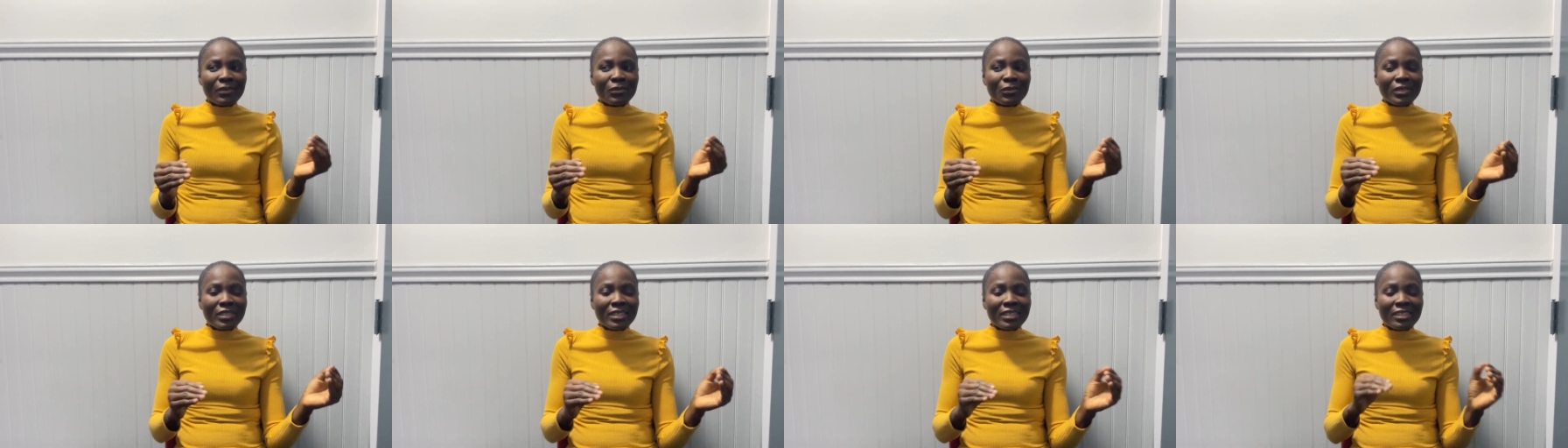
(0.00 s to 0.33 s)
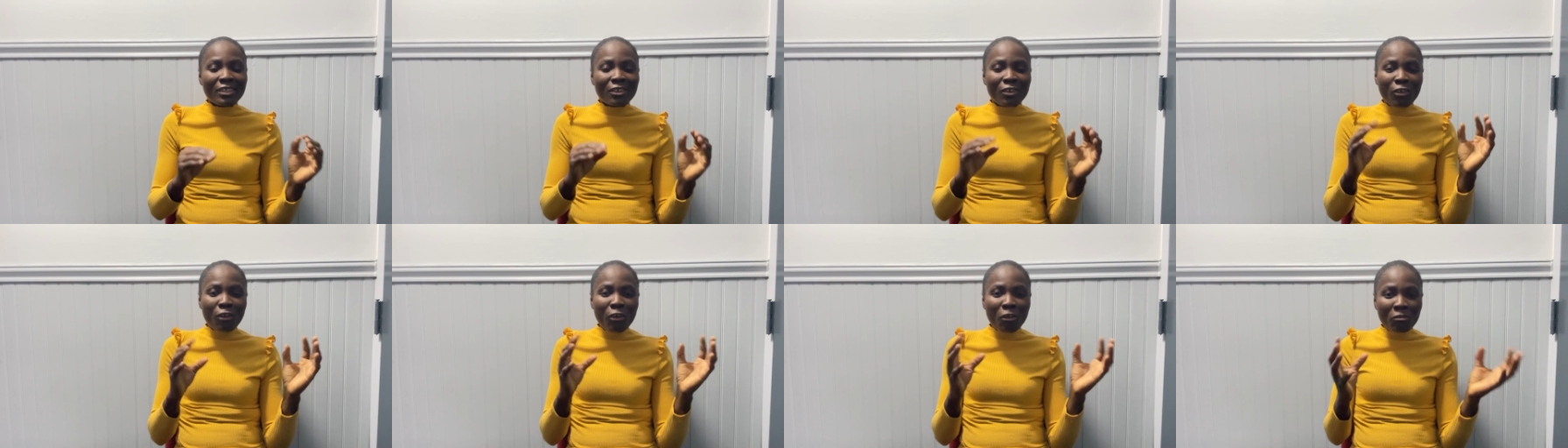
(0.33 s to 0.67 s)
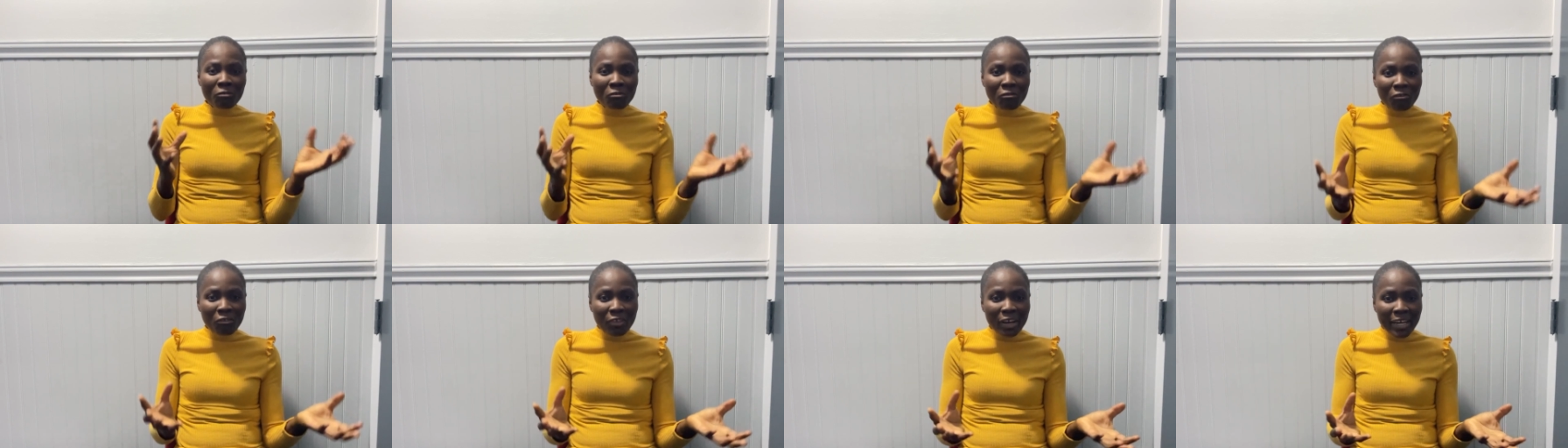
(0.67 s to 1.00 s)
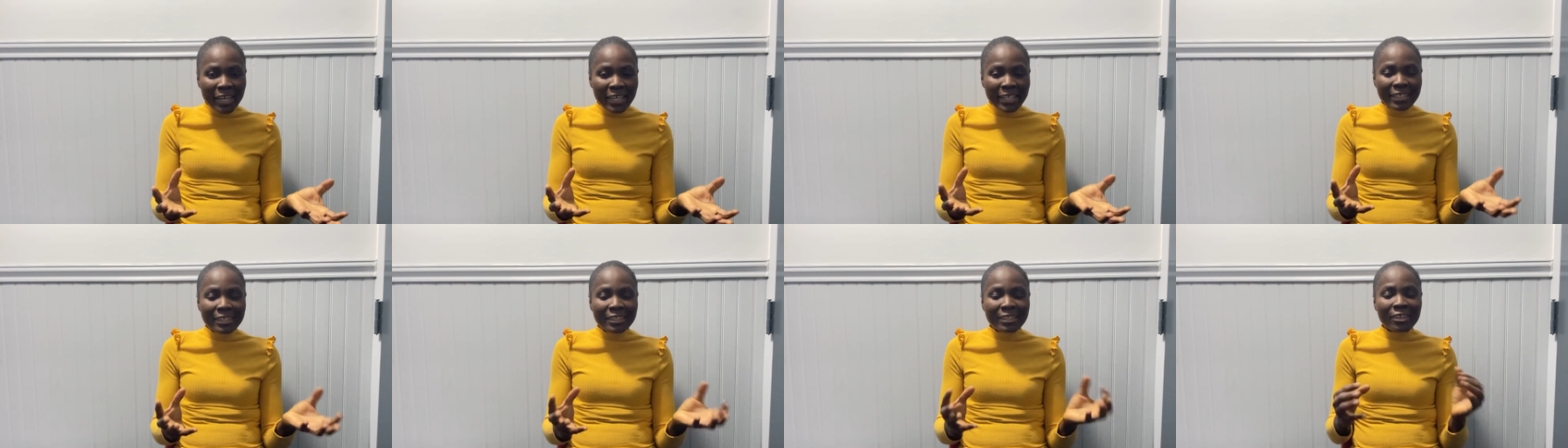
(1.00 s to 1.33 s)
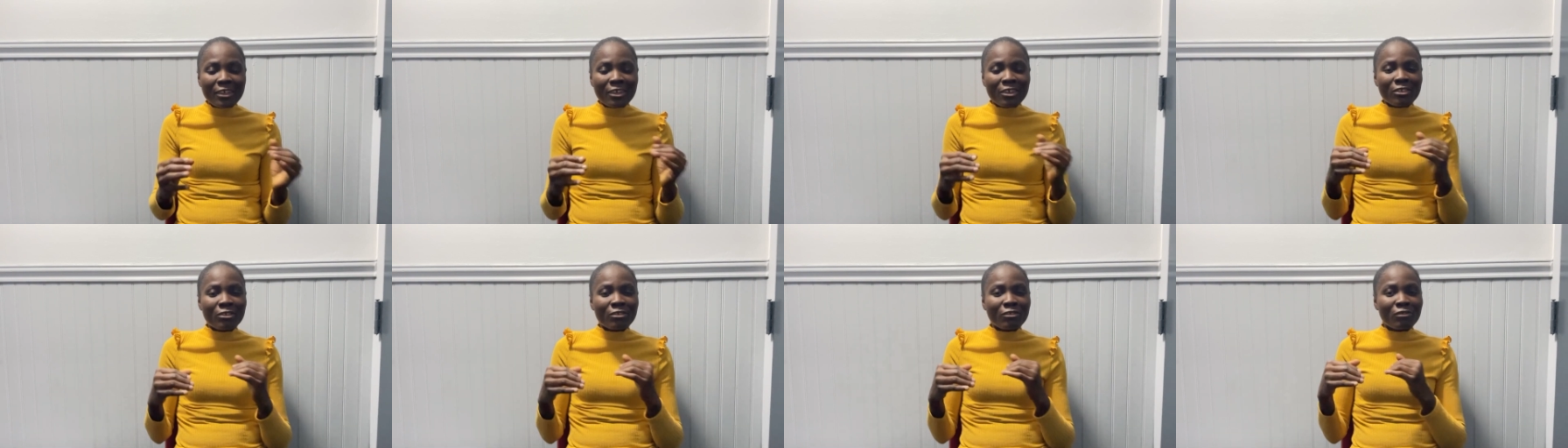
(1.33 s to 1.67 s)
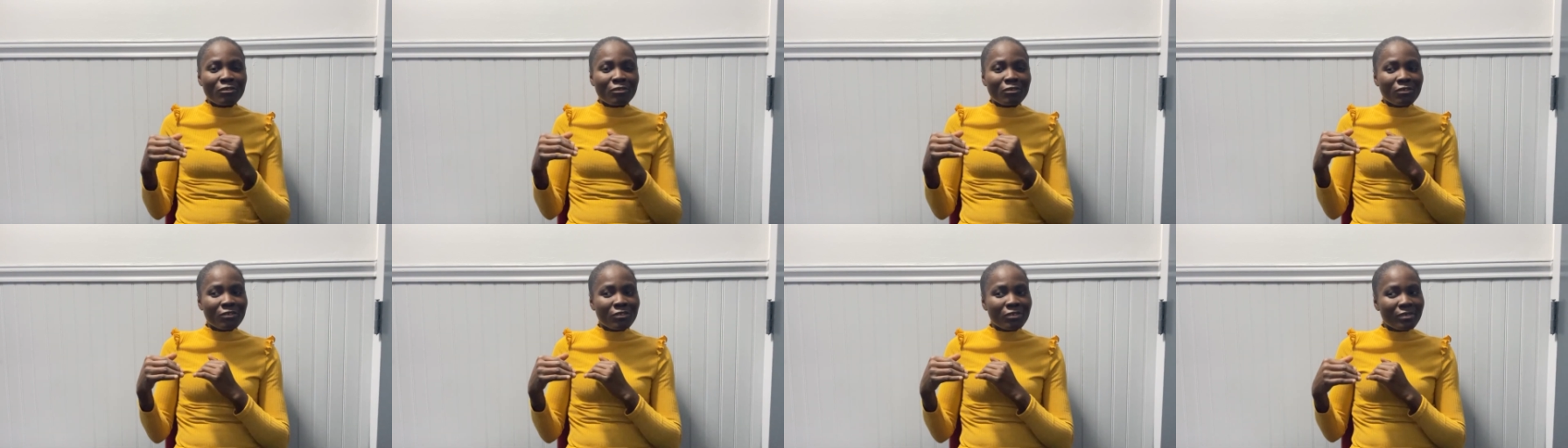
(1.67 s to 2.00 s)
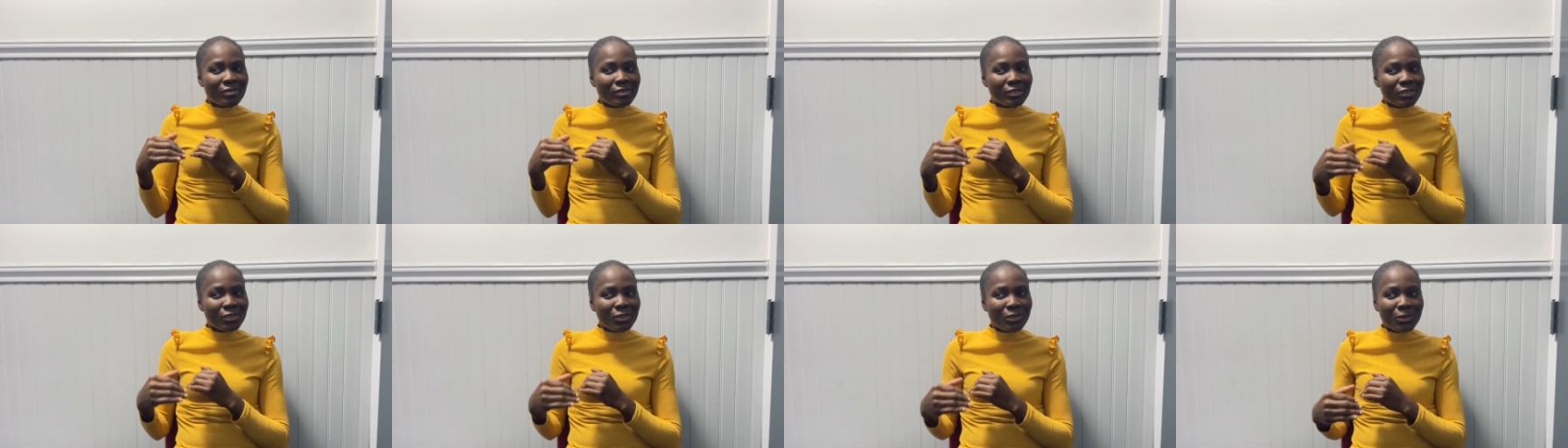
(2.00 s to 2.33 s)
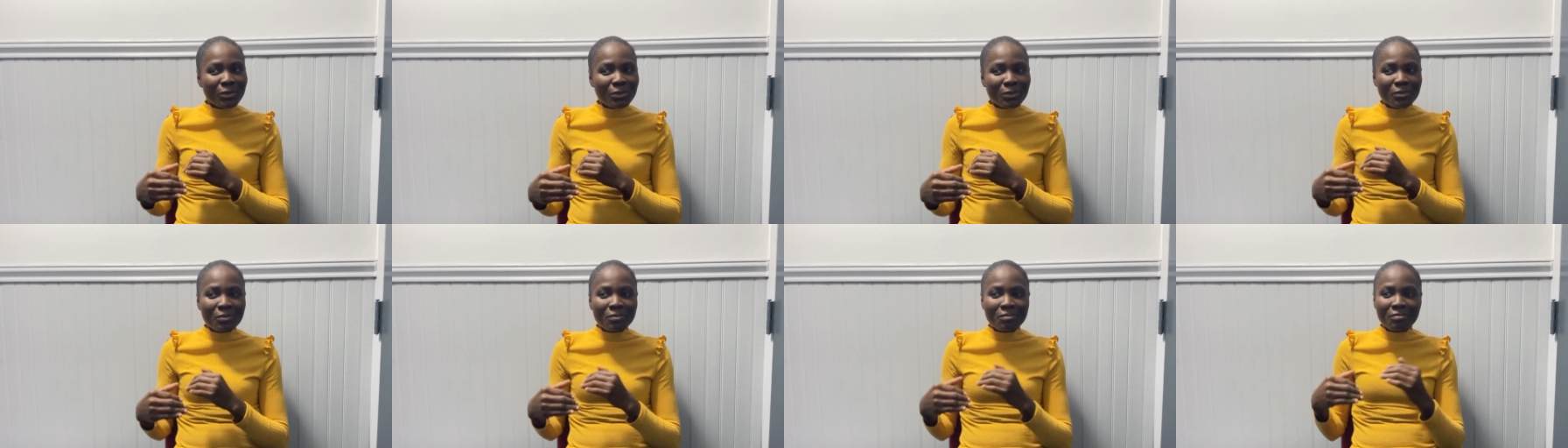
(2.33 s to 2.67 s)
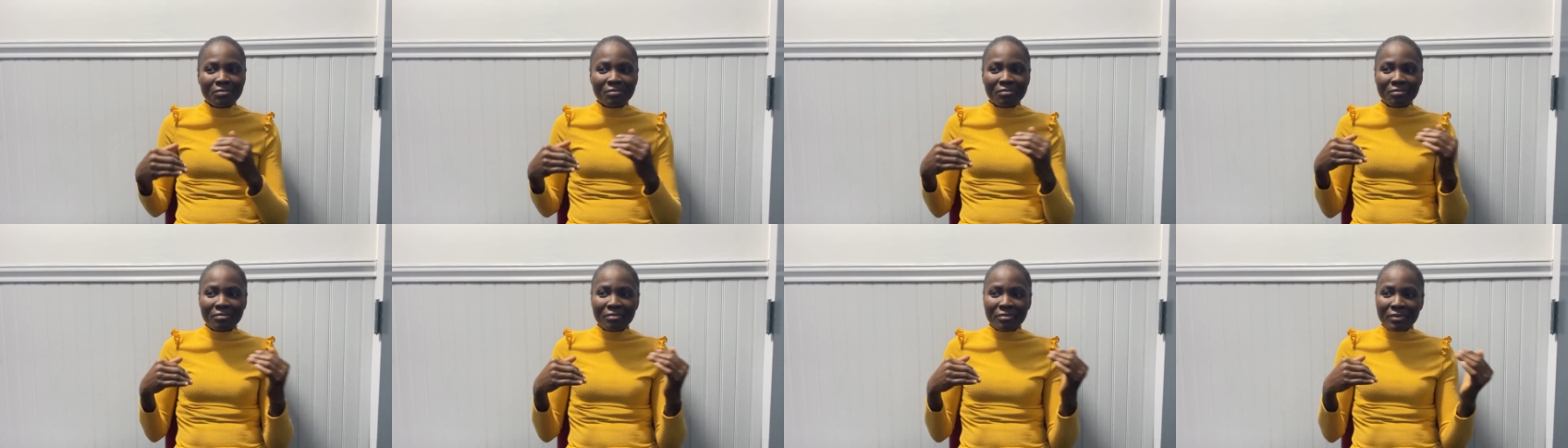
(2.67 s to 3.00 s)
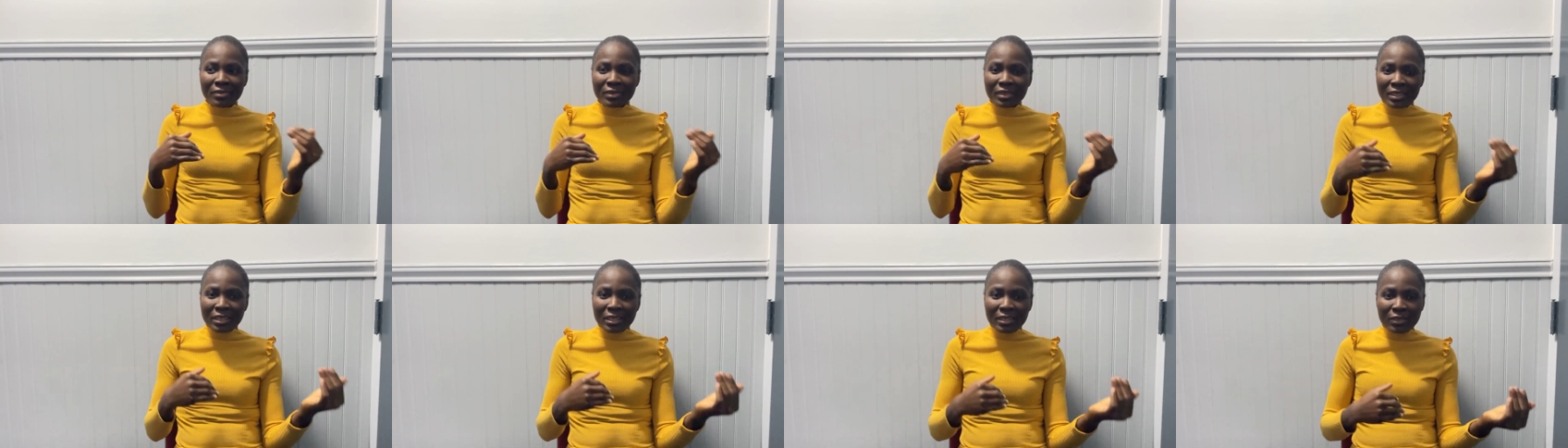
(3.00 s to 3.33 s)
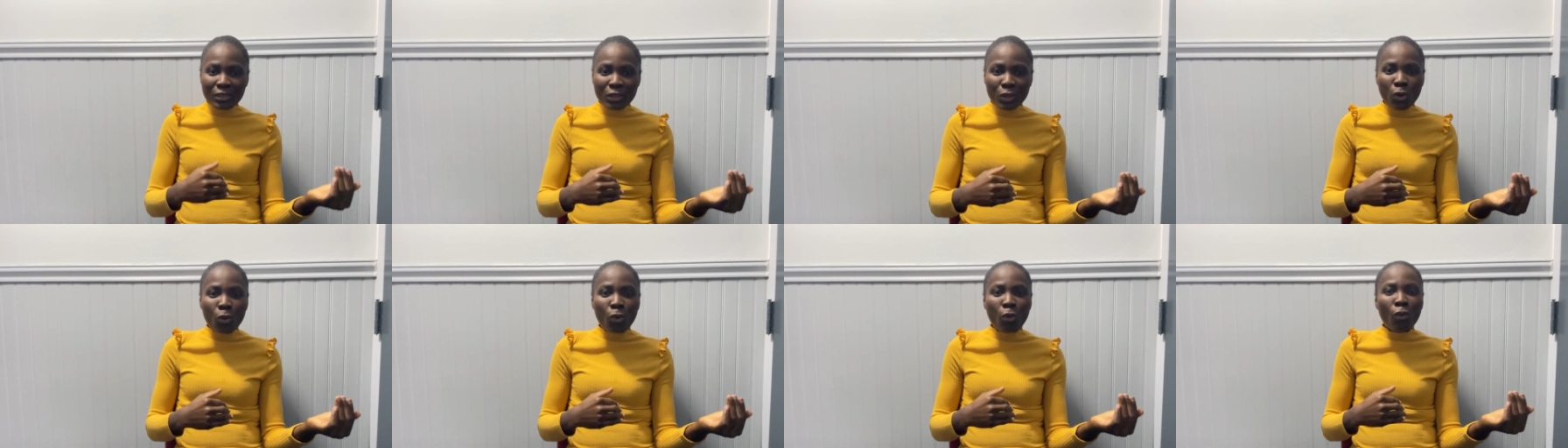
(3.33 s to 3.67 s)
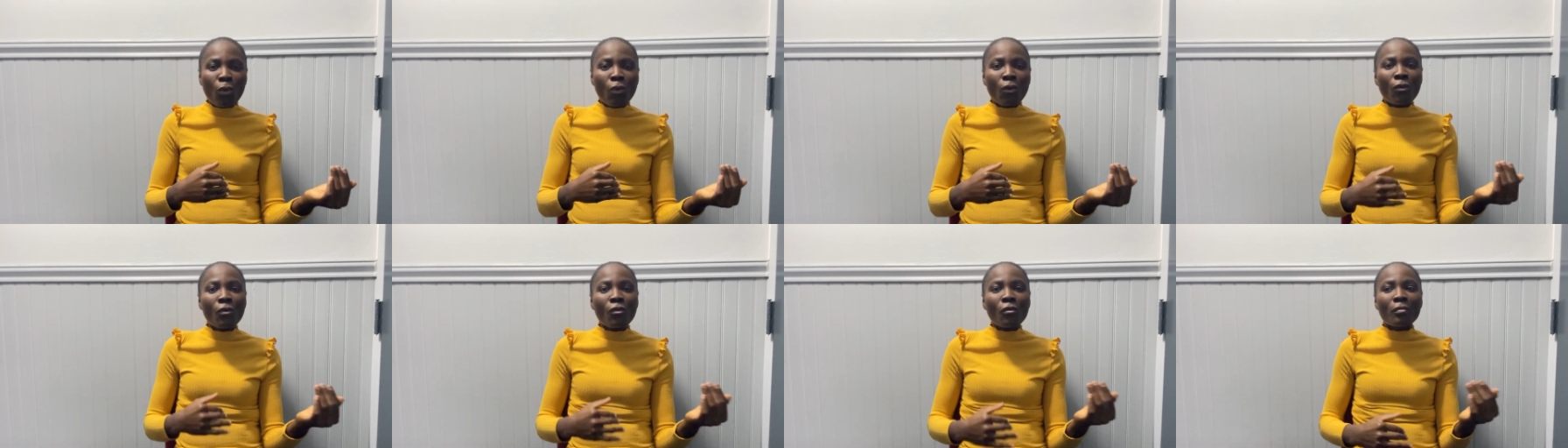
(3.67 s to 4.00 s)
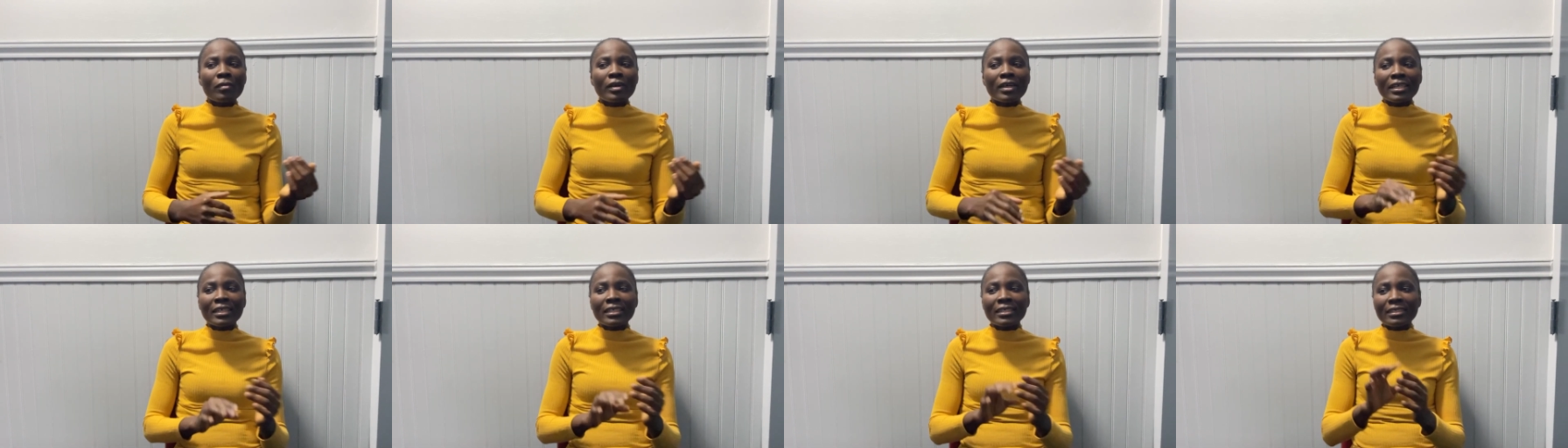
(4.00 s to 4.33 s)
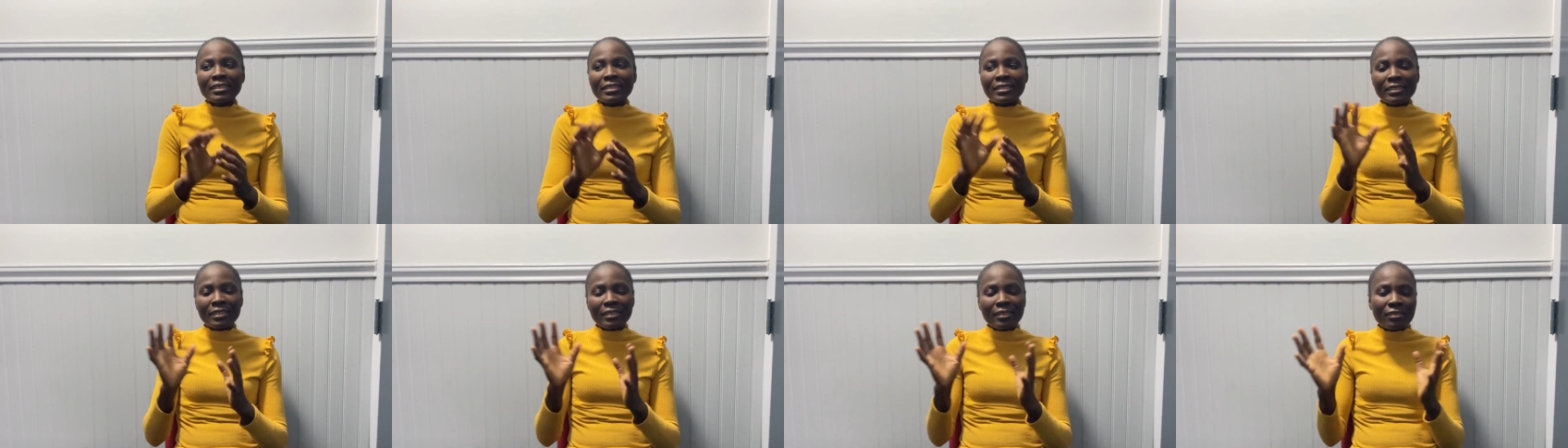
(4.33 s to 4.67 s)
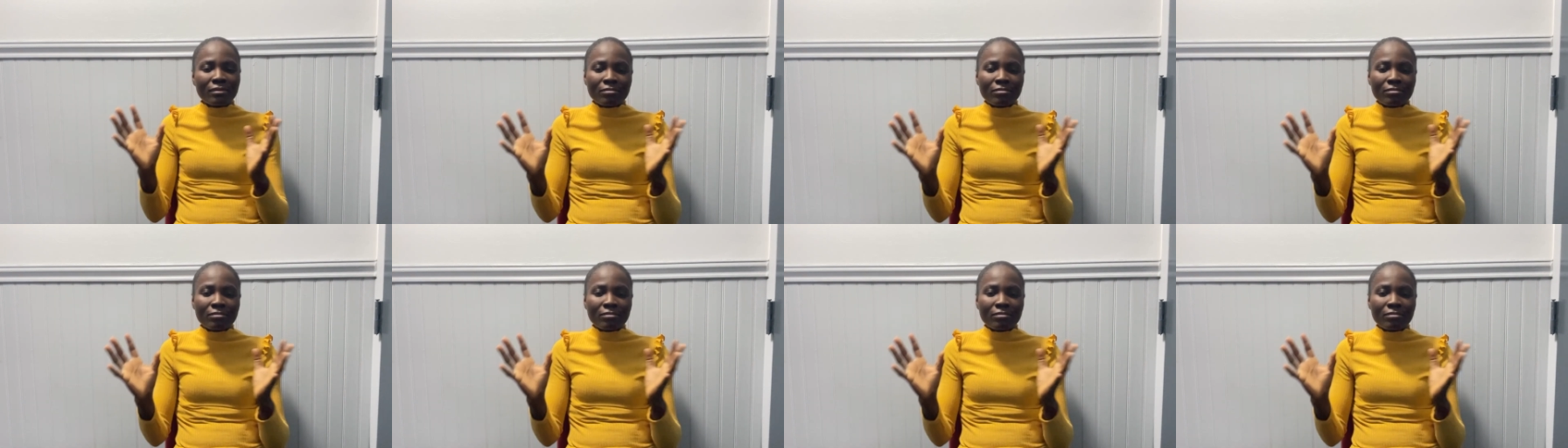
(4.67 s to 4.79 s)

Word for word: within the confine of, you know, the home and